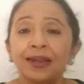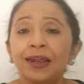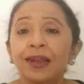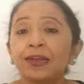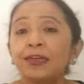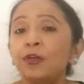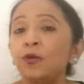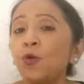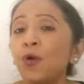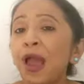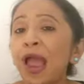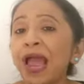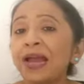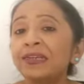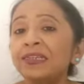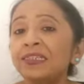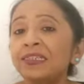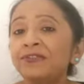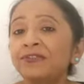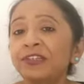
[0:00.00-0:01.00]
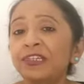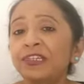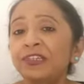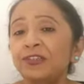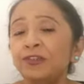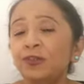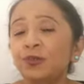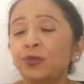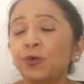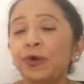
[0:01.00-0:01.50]
no activity
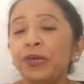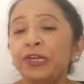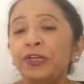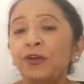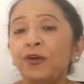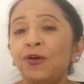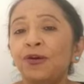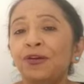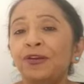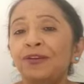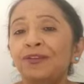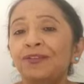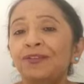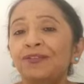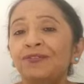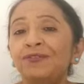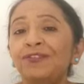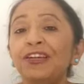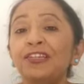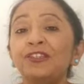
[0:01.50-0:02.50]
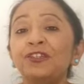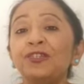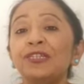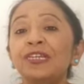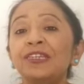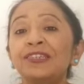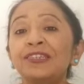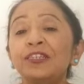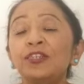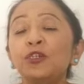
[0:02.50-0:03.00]
is going on. We are
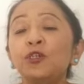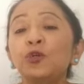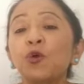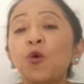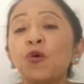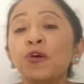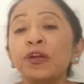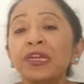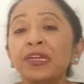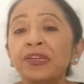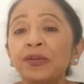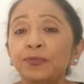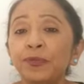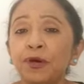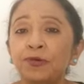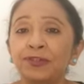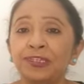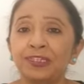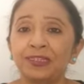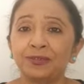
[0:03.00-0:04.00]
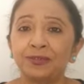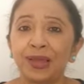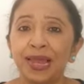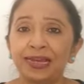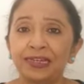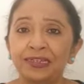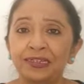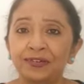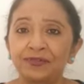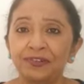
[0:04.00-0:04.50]
just talking about some
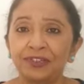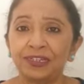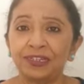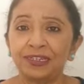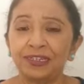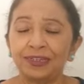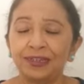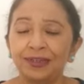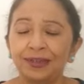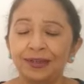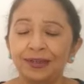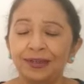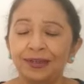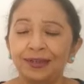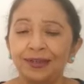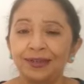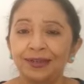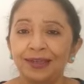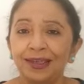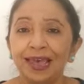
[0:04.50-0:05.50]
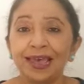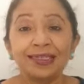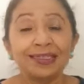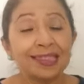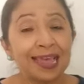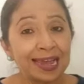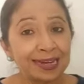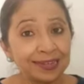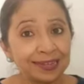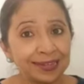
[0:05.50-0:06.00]
activity. And
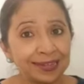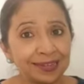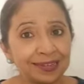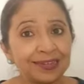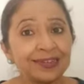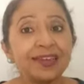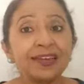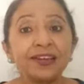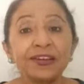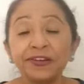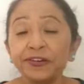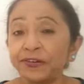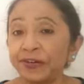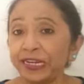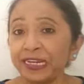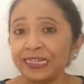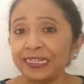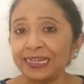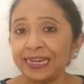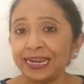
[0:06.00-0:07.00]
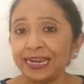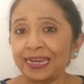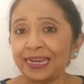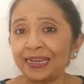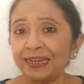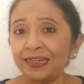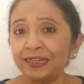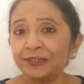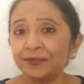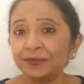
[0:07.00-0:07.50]
that is
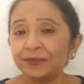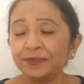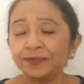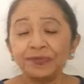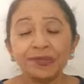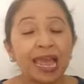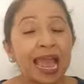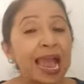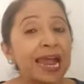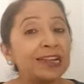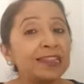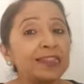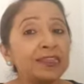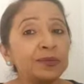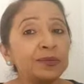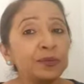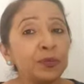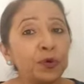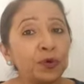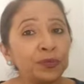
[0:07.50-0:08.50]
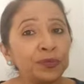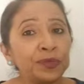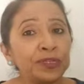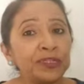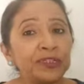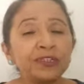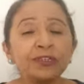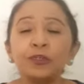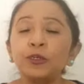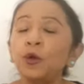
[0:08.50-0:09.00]
reading. At the
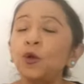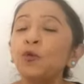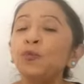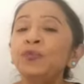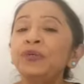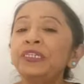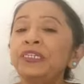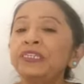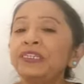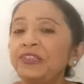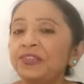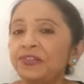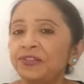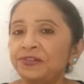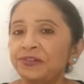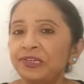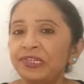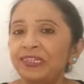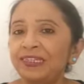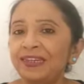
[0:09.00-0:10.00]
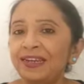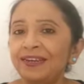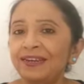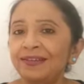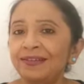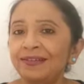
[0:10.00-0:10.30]
moment, nobody is reading.